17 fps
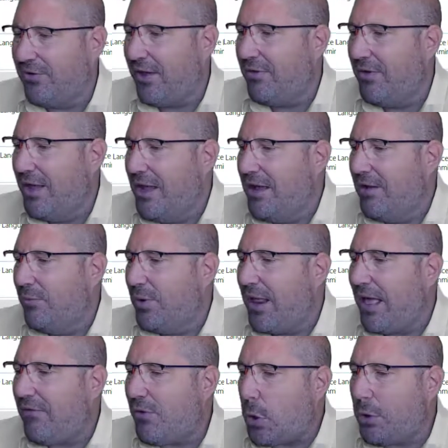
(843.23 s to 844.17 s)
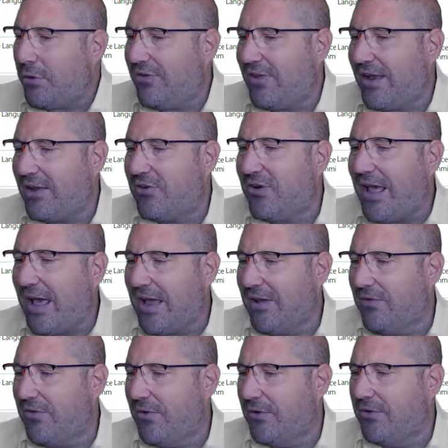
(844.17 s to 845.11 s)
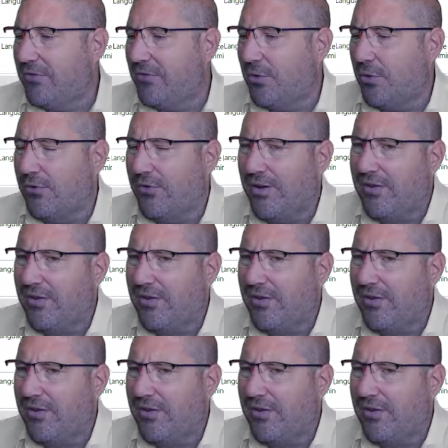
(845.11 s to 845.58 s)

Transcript: So we'll have a look at section A first of all.